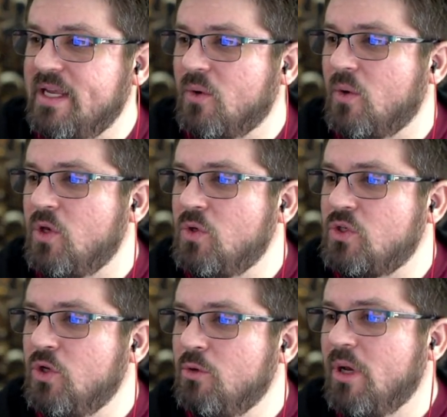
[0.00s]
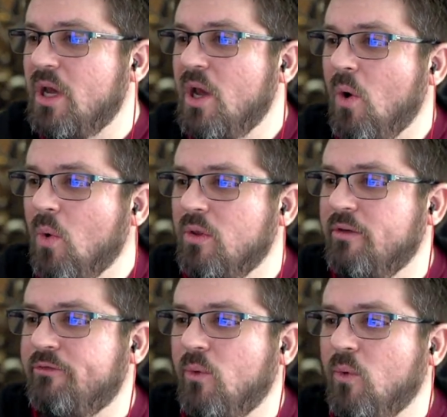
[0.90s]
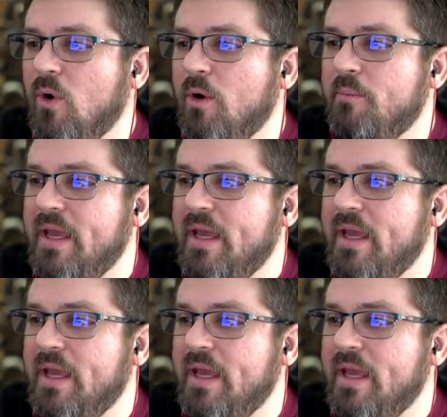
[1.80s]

either on YouTube or the forum?